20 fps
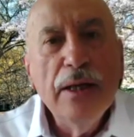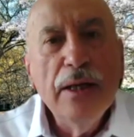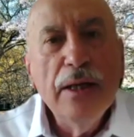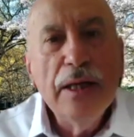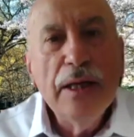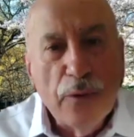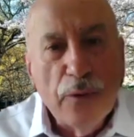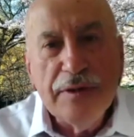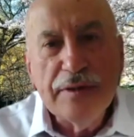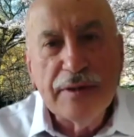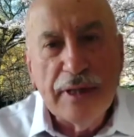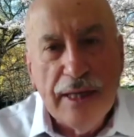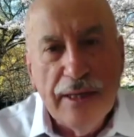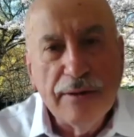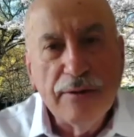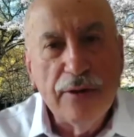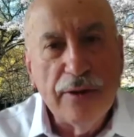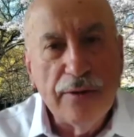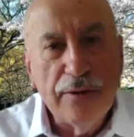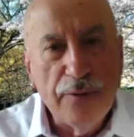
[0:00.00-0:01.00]
for these
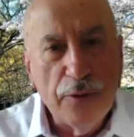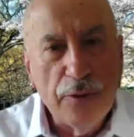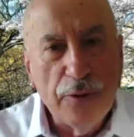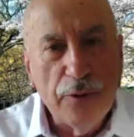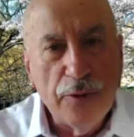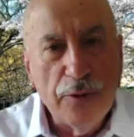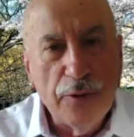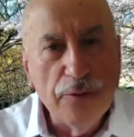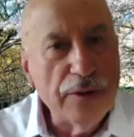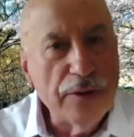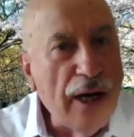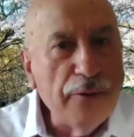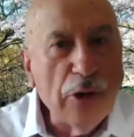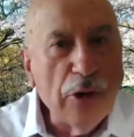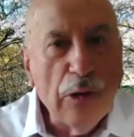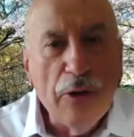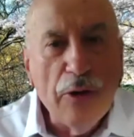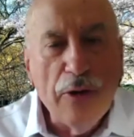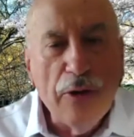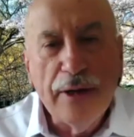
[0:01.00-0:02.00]
interviews,
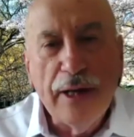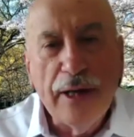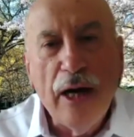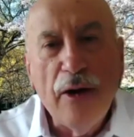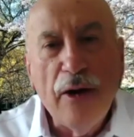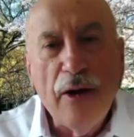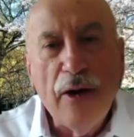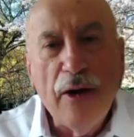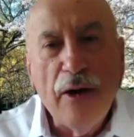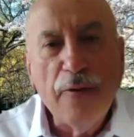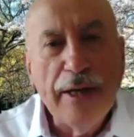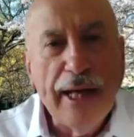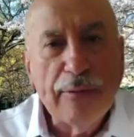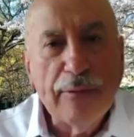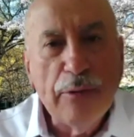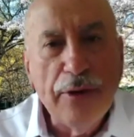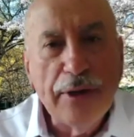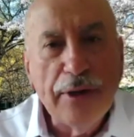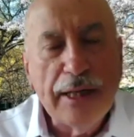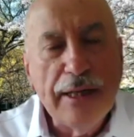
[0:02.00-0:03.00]
hour and a half
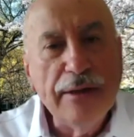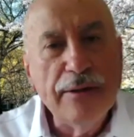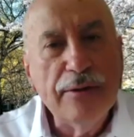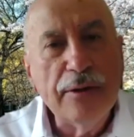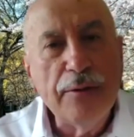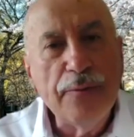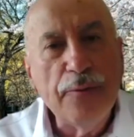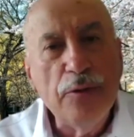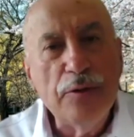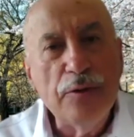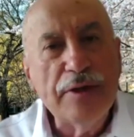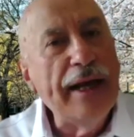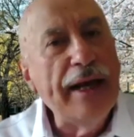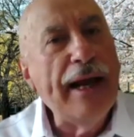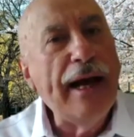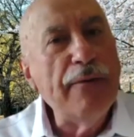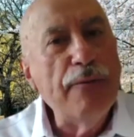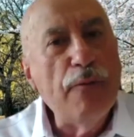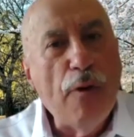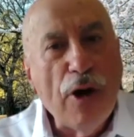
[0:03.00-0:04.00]
long interviews, and
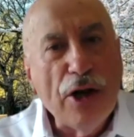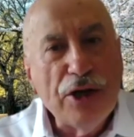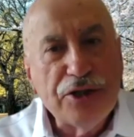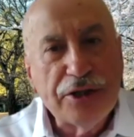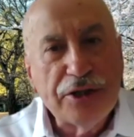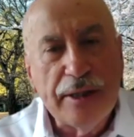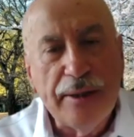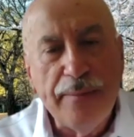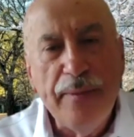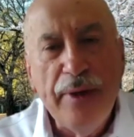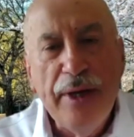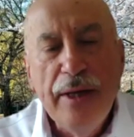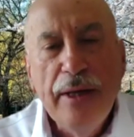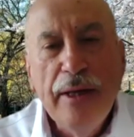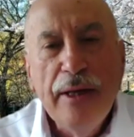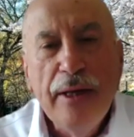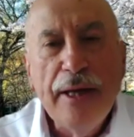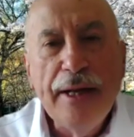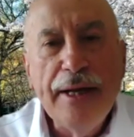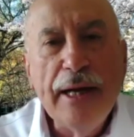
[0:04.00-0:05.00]
I watched them
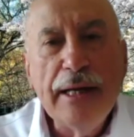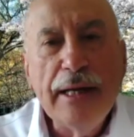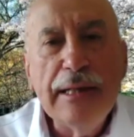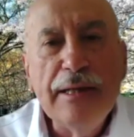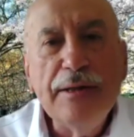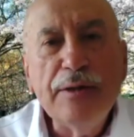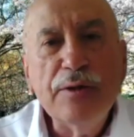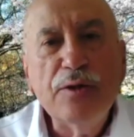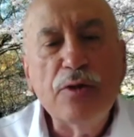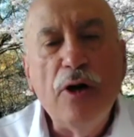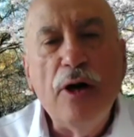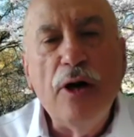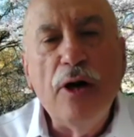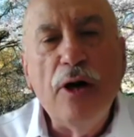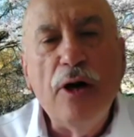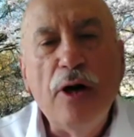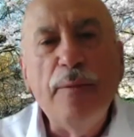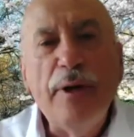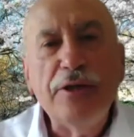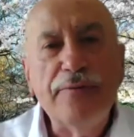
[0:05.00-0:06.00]
and I learned so
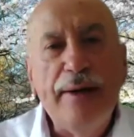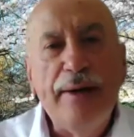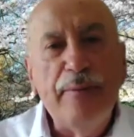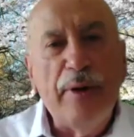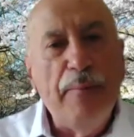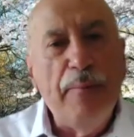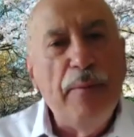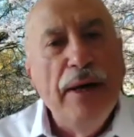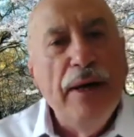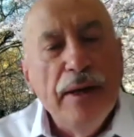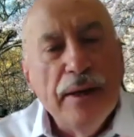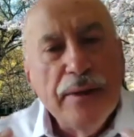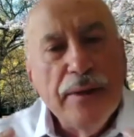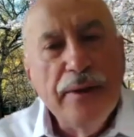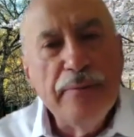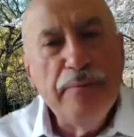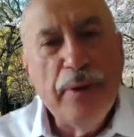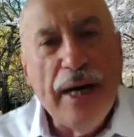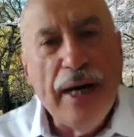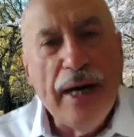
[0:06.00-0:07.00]
much from him.
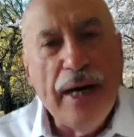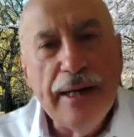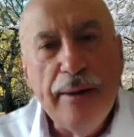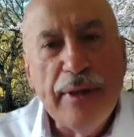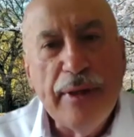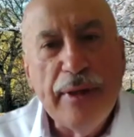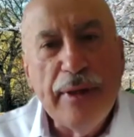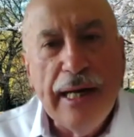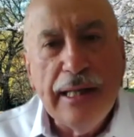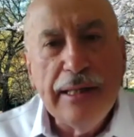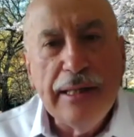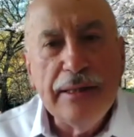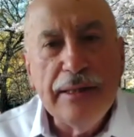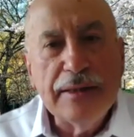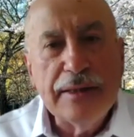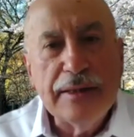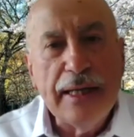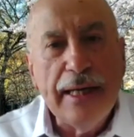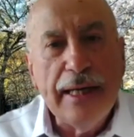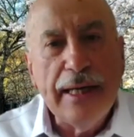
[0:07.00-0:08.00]
The bottom line
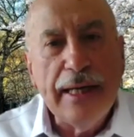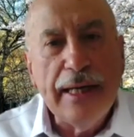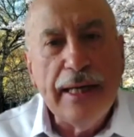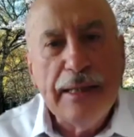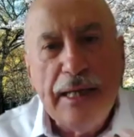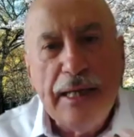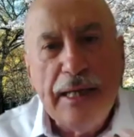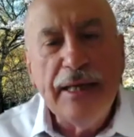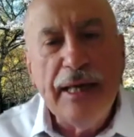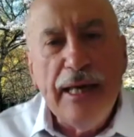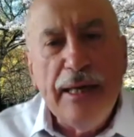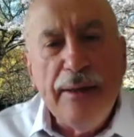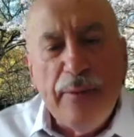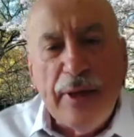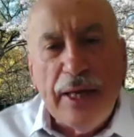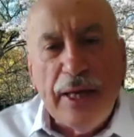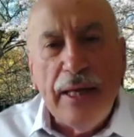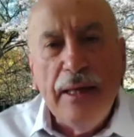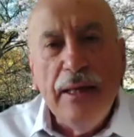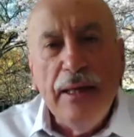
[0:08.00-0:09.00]
is that
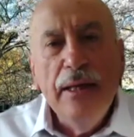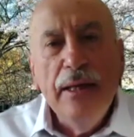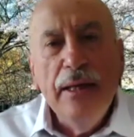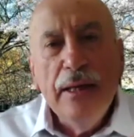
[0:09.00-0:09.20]
he